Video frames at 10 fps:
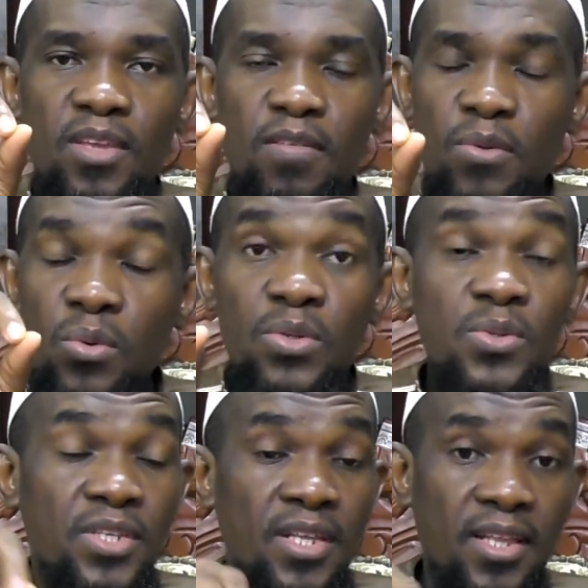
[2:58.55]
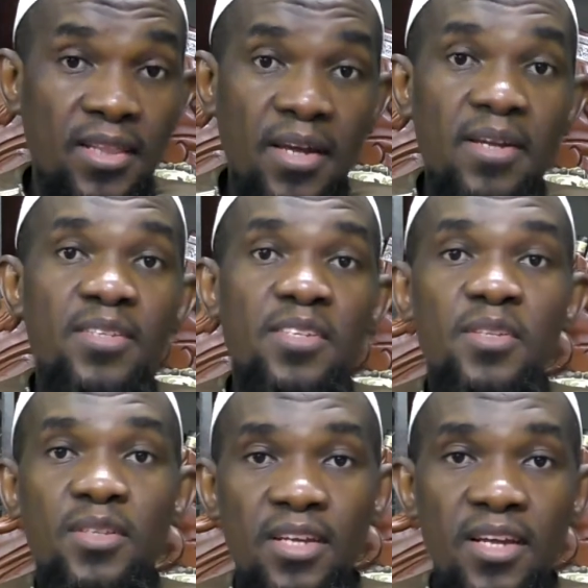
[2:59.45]
If you were to say that there is a,
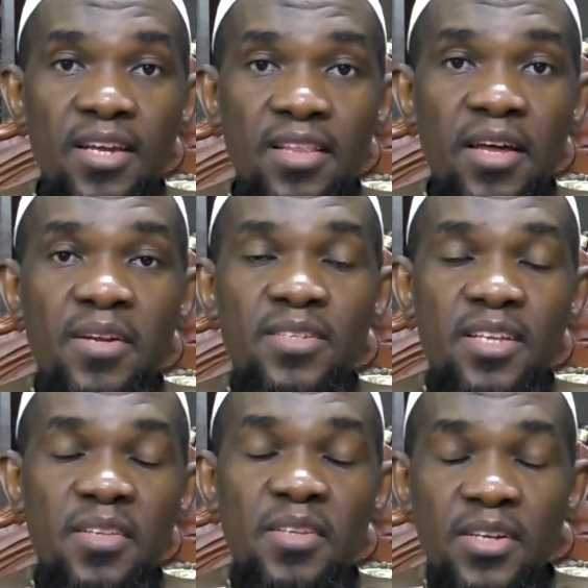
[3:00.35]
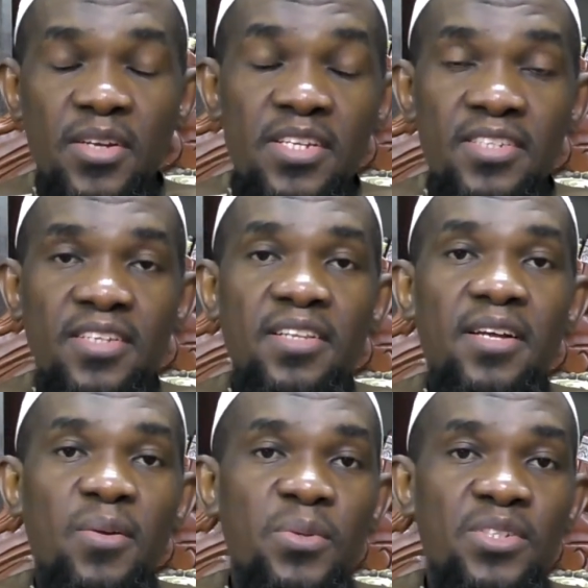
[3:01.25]
there is a decrease in
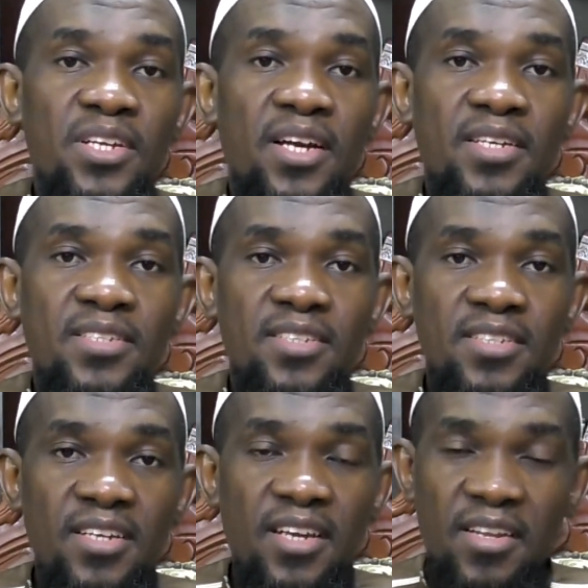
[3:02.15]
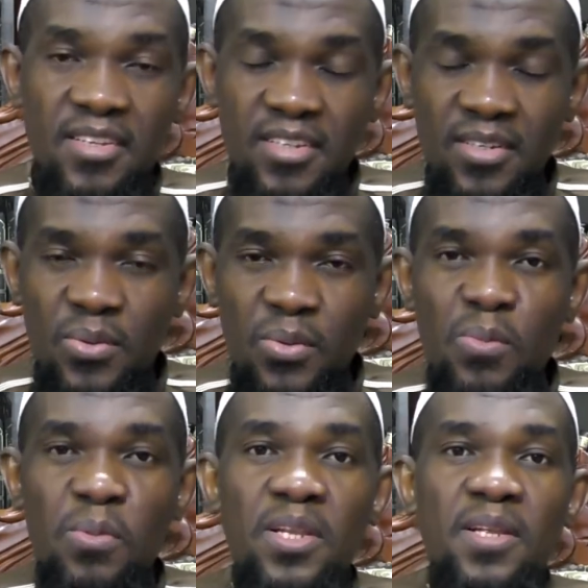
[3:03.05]
that which he has, it is just going to
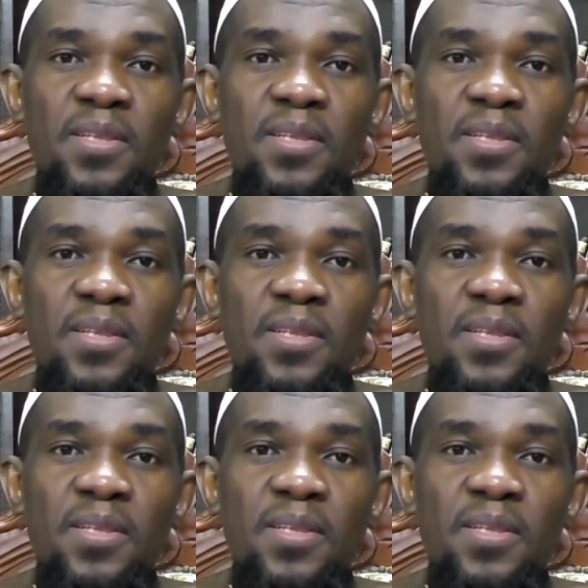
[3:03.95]
be like